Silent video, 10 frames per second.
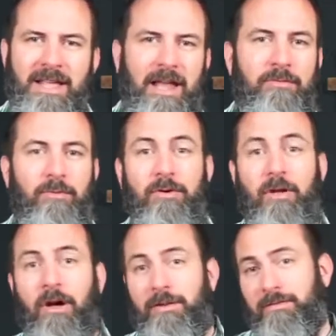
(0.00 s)
rode
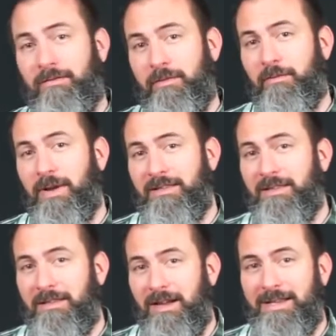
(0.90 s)
on for the rest of
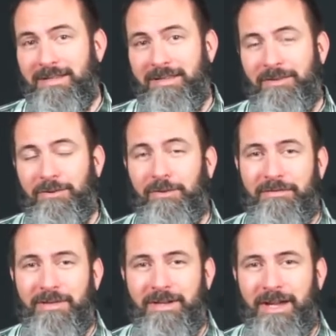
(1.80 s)
the night in the cool
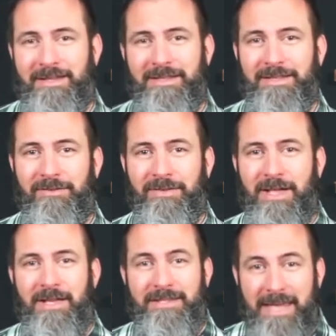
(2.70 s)
of the night until
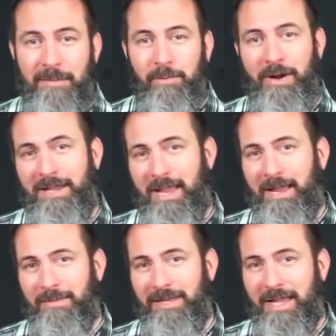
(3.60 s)
daybreak
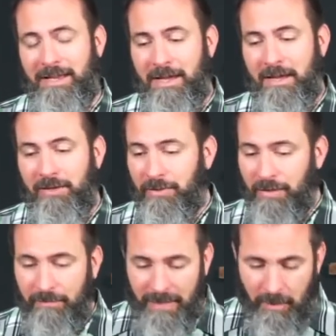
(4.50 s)
came. And they, sure
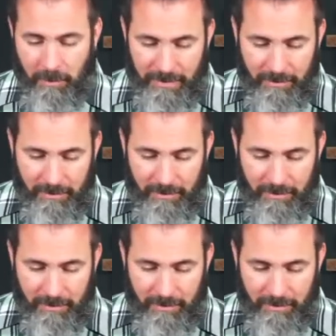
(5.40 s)
enough, they opened